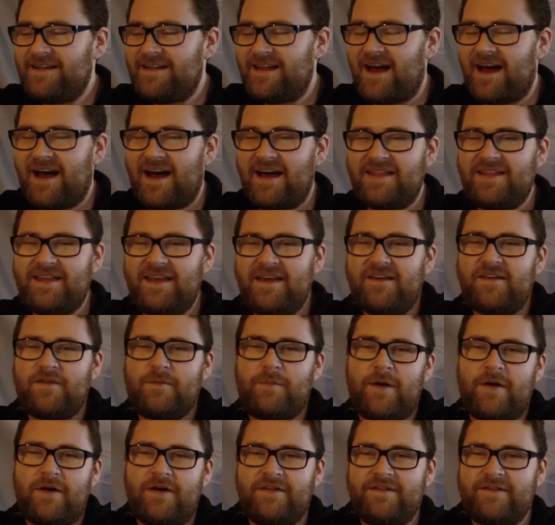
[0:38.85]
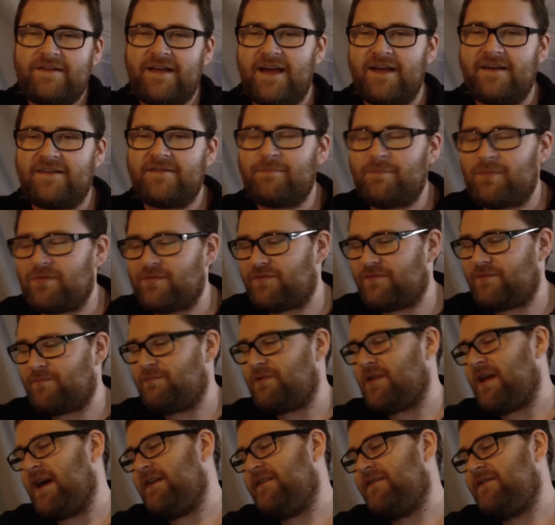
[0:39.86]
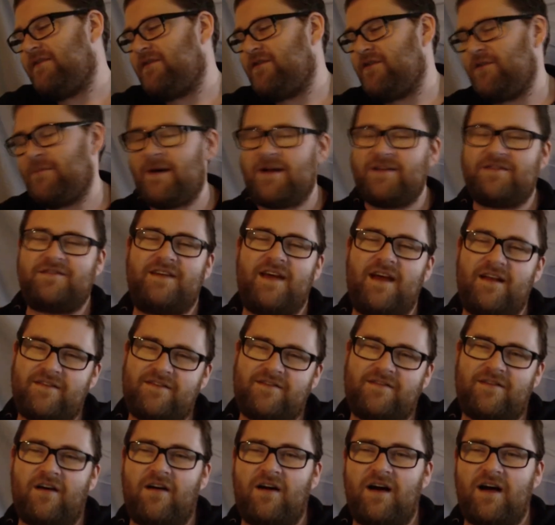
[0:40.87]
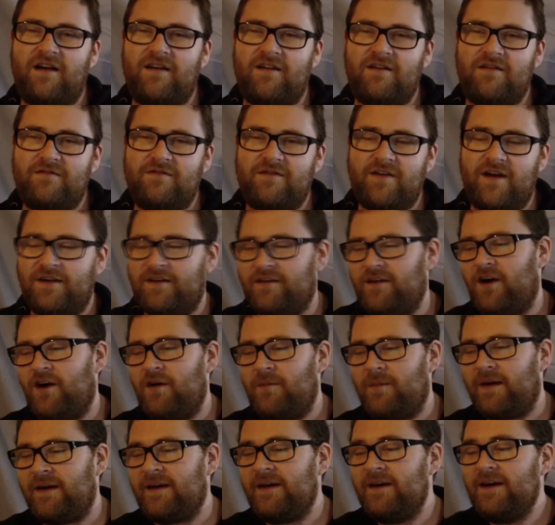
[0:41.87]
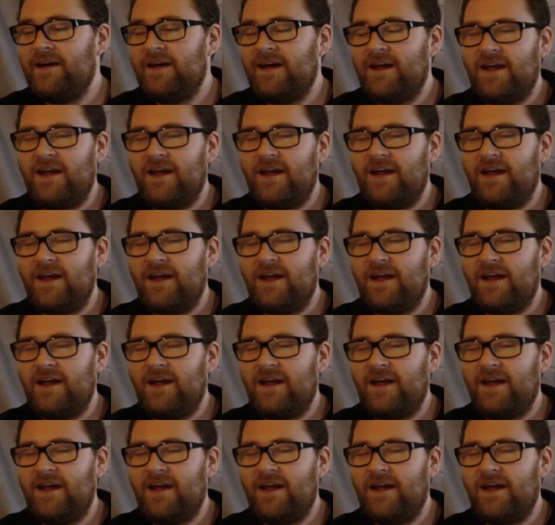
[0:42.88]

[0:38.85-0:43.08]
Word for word: The experience takes place too much outside of Adobe.